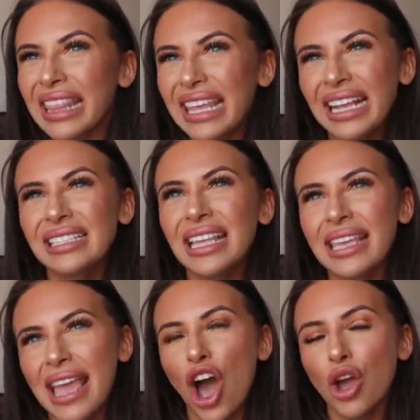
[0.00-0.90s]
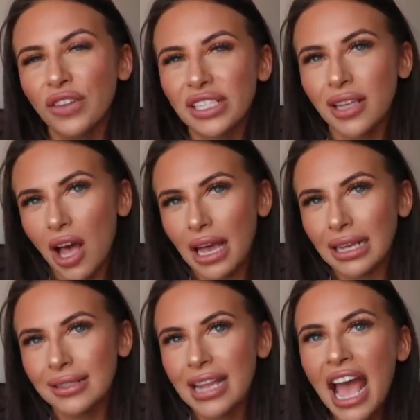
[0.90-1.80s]
things that get
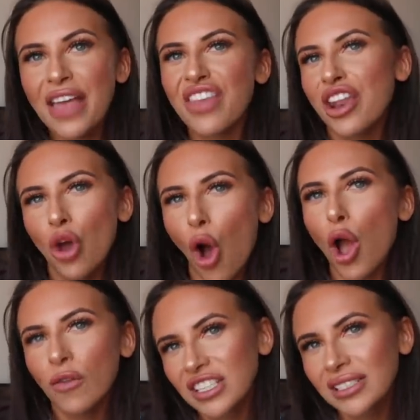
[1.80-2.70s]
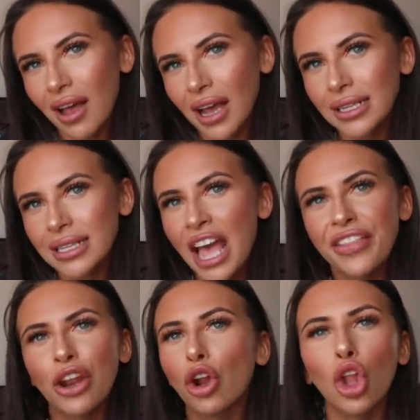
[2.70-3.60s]
oversized, they're not oversized,
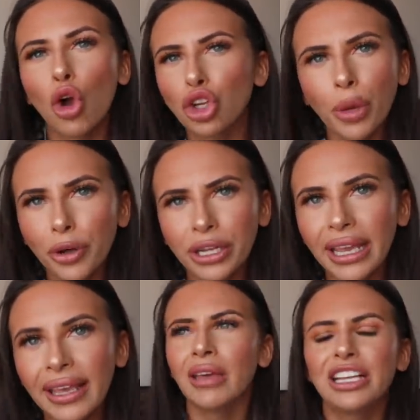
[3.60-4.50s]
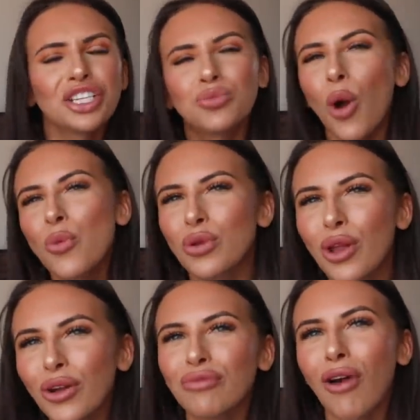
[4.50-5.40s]
they're not long on your body. It just won't
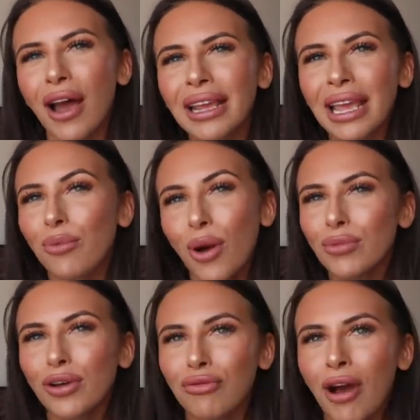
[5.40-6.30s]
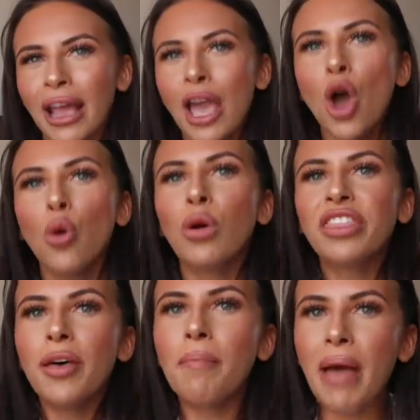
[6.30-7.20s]
look right, it won't look right.
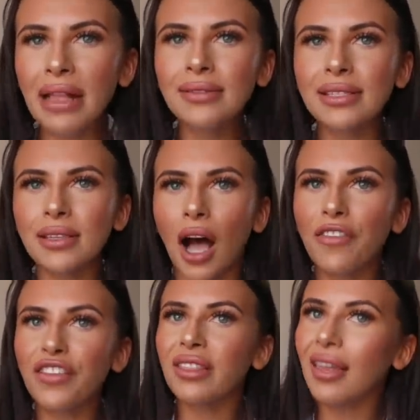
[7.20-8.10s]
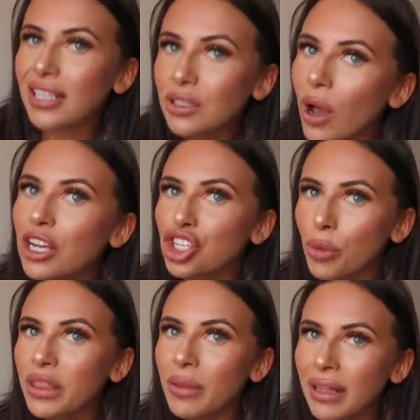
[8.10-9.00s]
With the men's stuff, that's why I
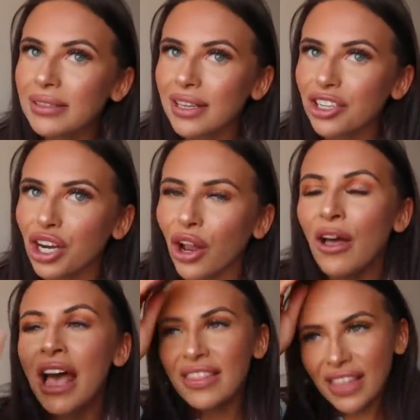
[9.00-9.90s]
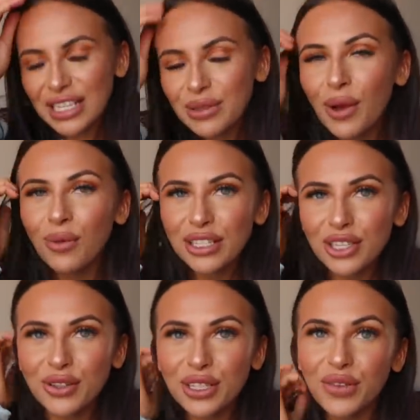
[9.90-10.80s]
shop in the men's section a lot. That's why I
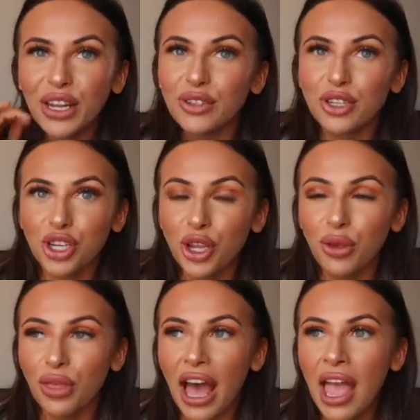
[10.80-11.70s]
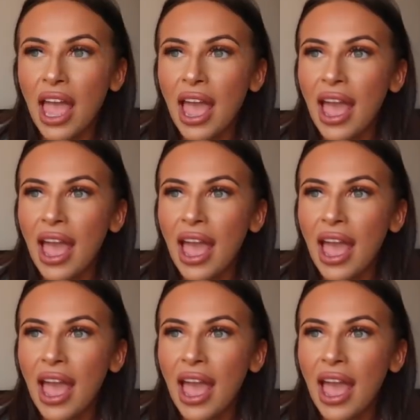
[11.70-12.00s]
wanted to do this video, to show you that